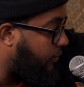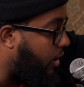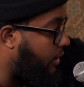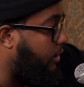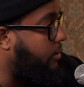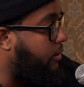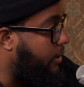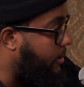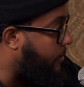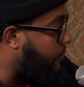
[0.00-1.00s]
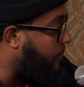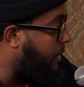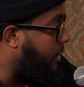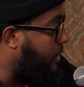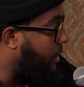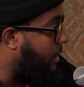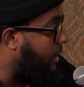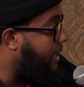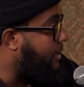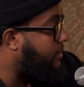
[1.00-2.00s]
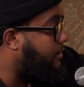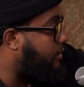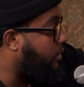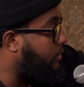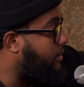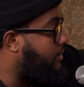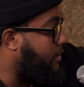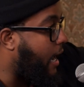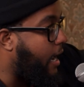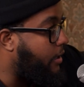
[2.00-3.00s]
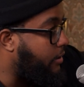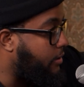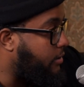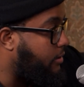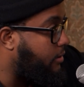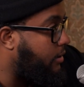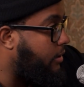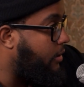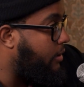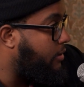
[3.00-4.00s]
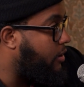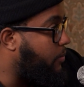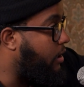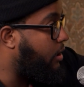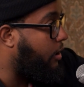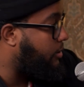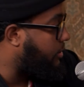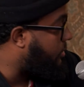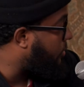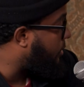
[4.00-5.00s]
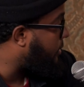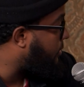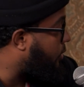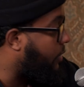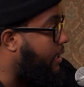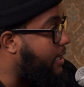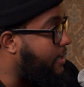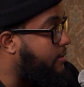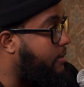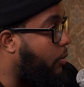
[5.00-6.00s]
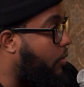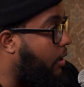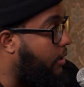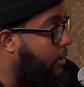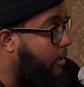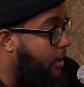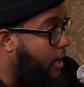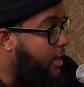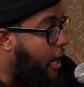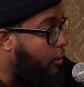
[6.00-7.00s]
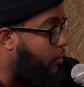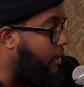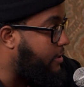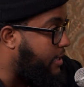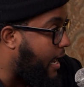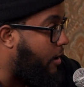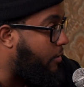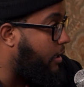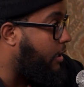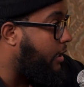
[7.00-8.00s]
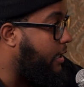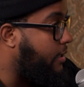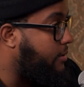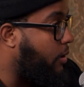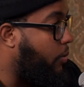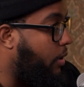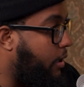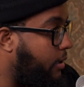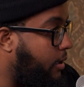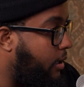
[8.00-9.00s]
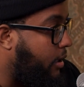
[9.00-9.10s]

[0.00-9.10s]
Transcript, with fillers: falling under Him, He still desires to be closer to us. So he mm. is the one that reached out. He is the one